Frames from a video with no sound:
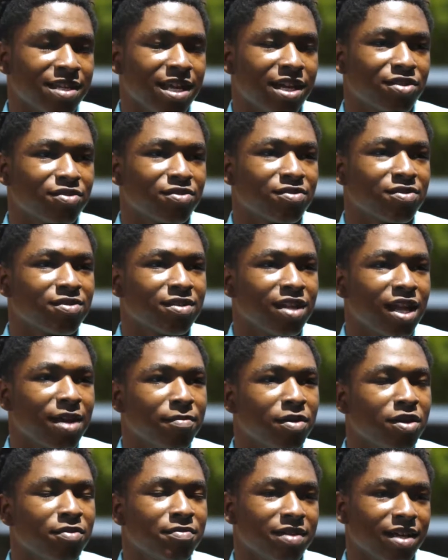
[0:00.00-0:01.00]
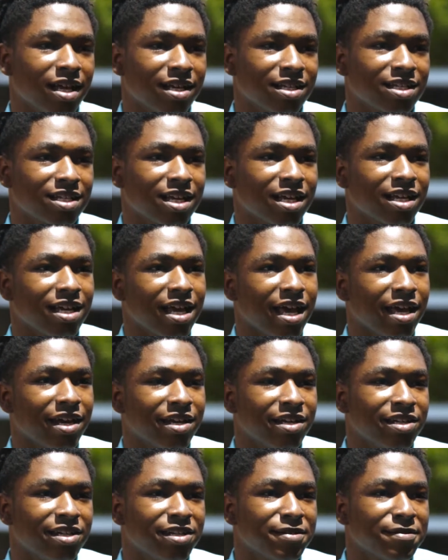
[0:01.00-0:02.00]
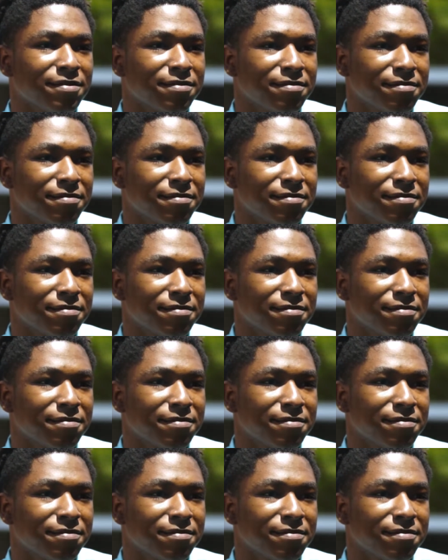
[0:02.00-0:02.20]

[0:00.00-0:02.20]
natural to that moment, I just kind of add it in.